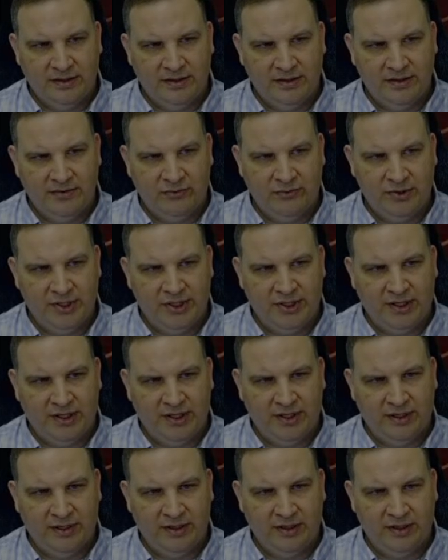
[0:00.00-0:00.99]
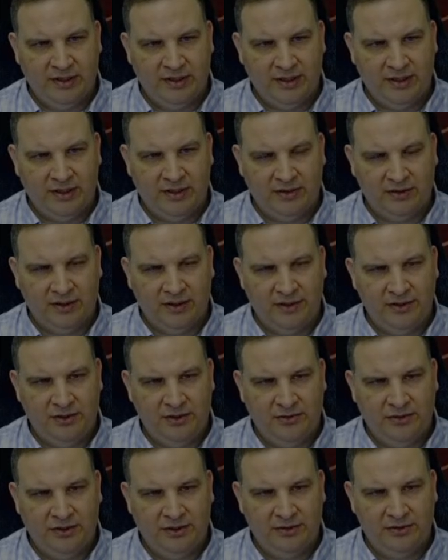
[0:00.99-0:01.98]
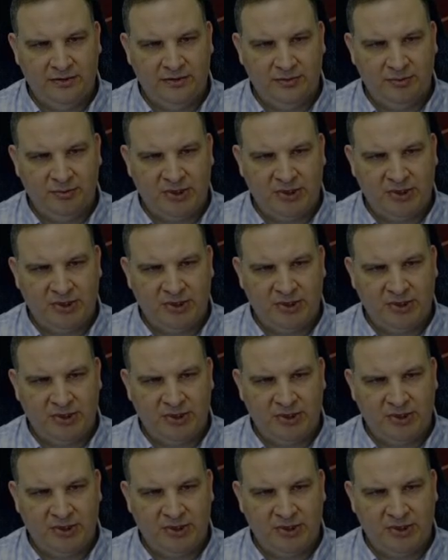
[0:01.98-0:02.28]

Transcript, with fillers: if we can get a kill on Yoda,